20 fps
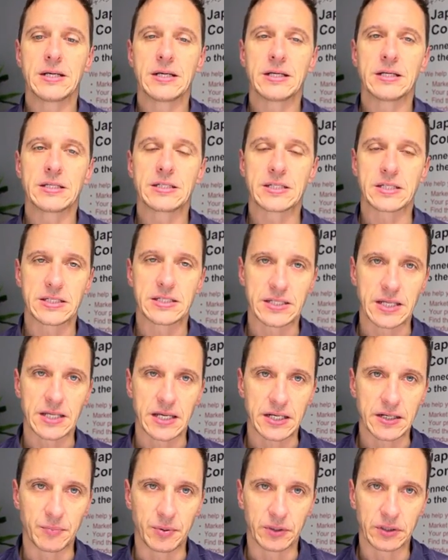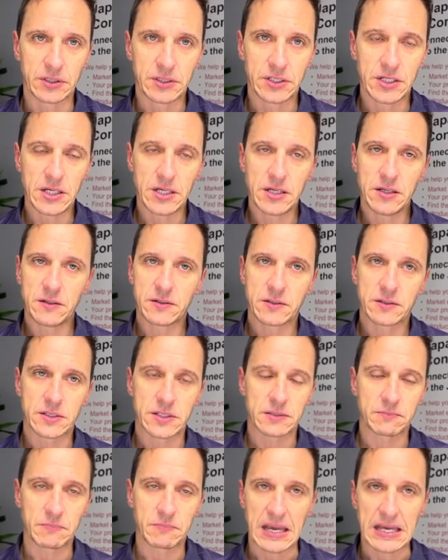sustainability,
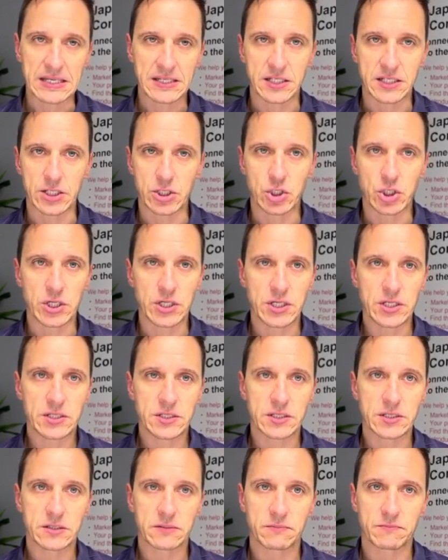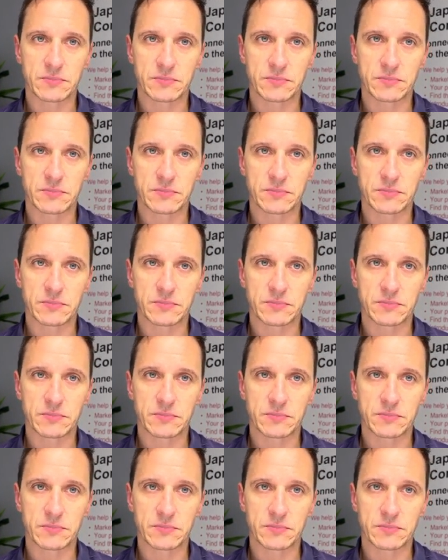SDGs,